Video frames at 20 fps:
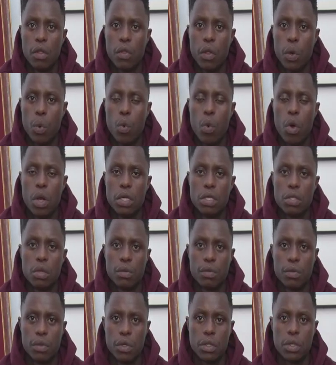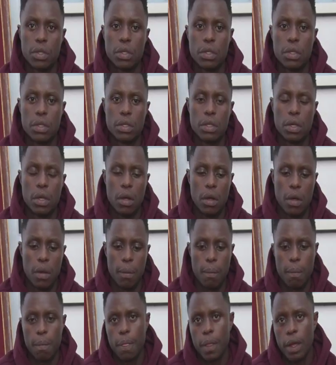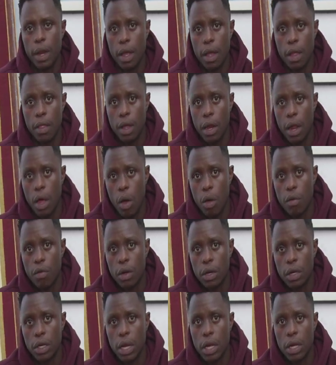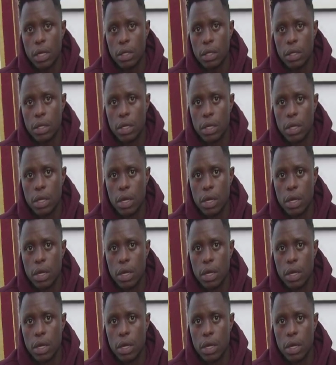the quality of photos that I offer clients.